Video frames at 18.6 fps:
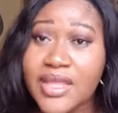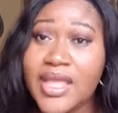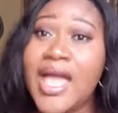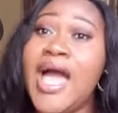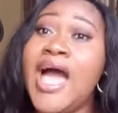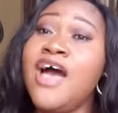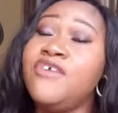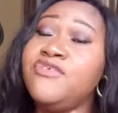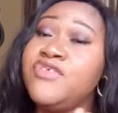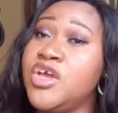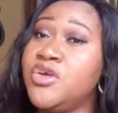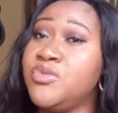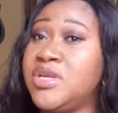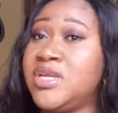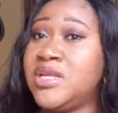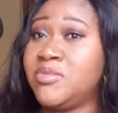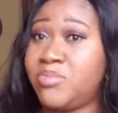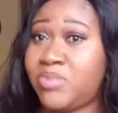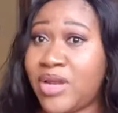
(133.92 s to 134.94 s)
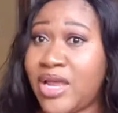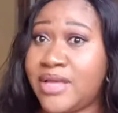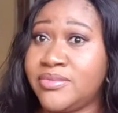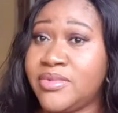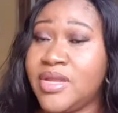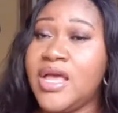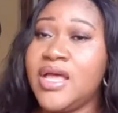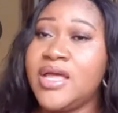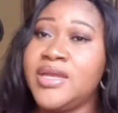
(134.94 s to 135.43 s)
have a reading plan.
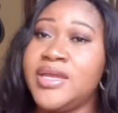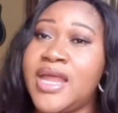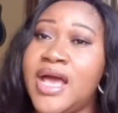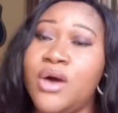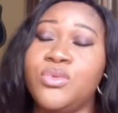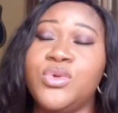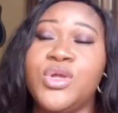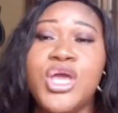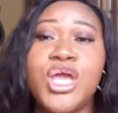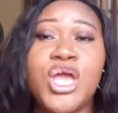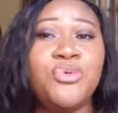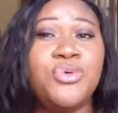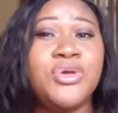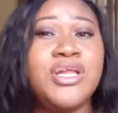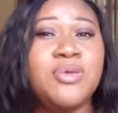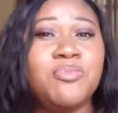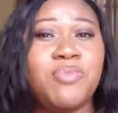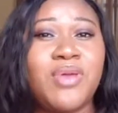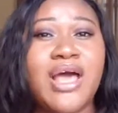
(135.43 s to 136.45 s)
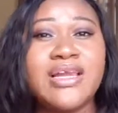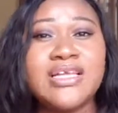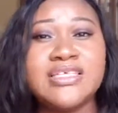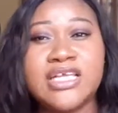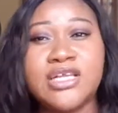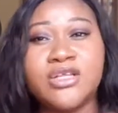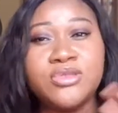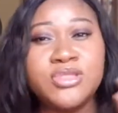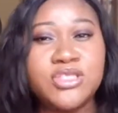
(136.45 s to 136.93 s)
Now, a reading plan is
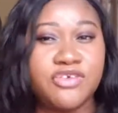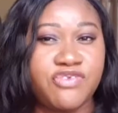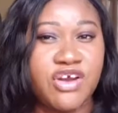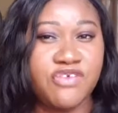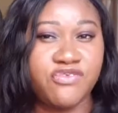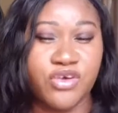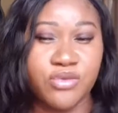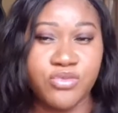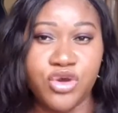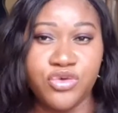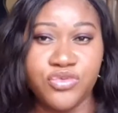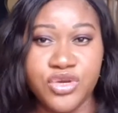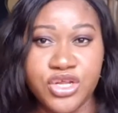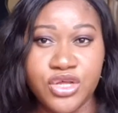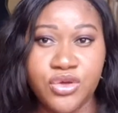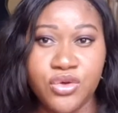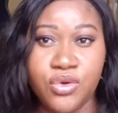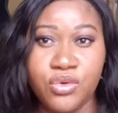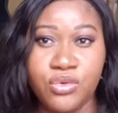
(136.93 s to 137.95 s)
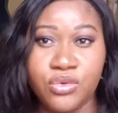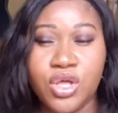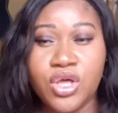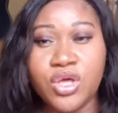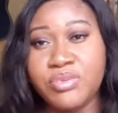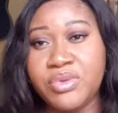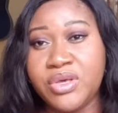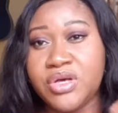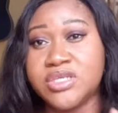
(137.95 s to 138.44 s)
a little different from your reading goal,
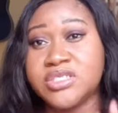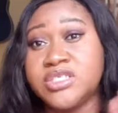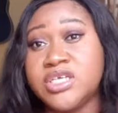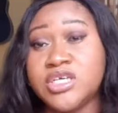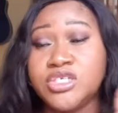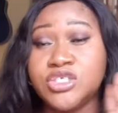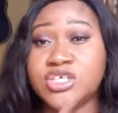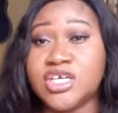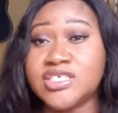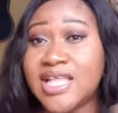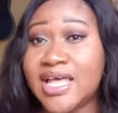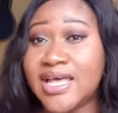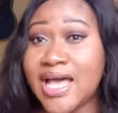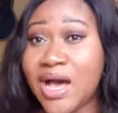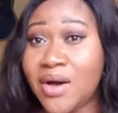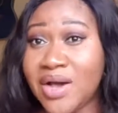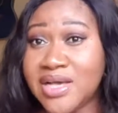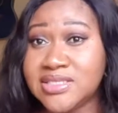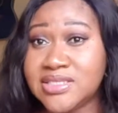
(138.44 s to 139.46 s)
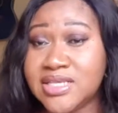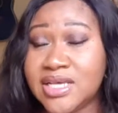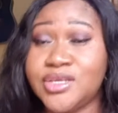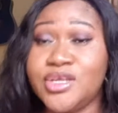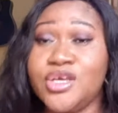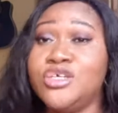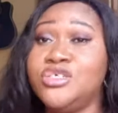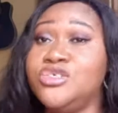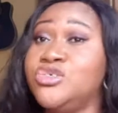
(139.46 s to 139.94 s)
because just like how I
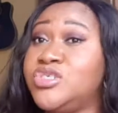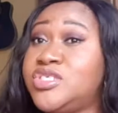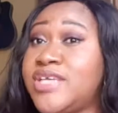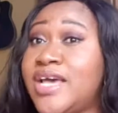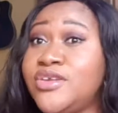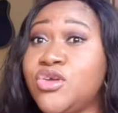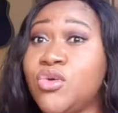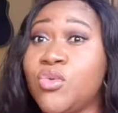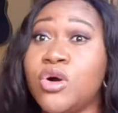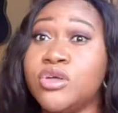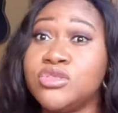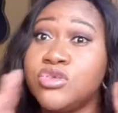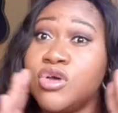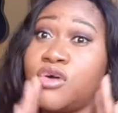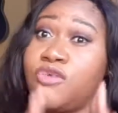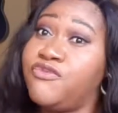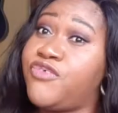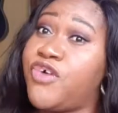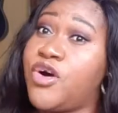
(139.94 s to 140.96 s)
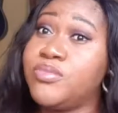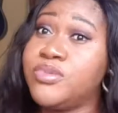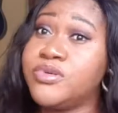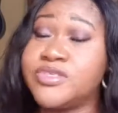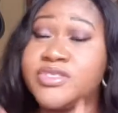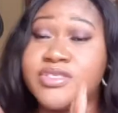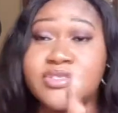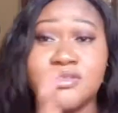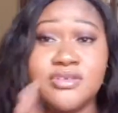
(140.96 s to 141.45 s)
said, you said you want 4
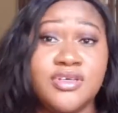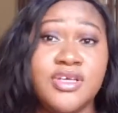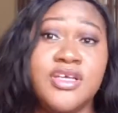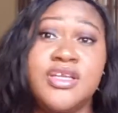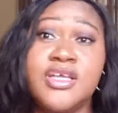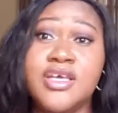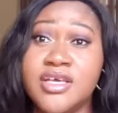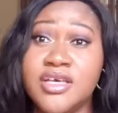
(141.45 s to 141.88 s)
books you're